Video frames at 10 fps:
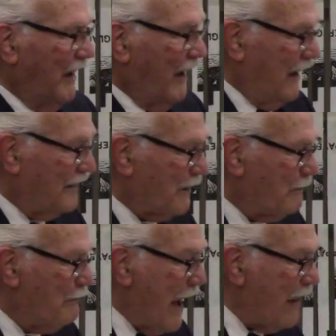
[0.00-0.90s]
and it's a
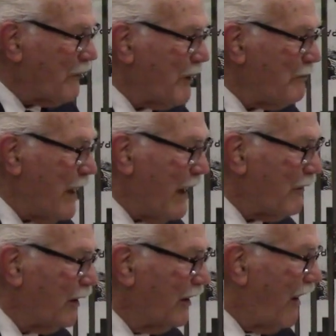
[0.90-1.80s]
battery
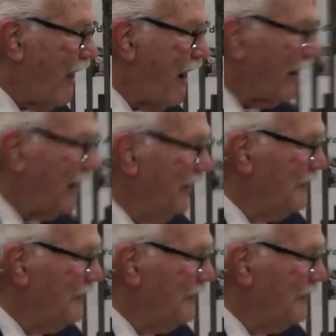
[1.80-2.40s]
powered clock,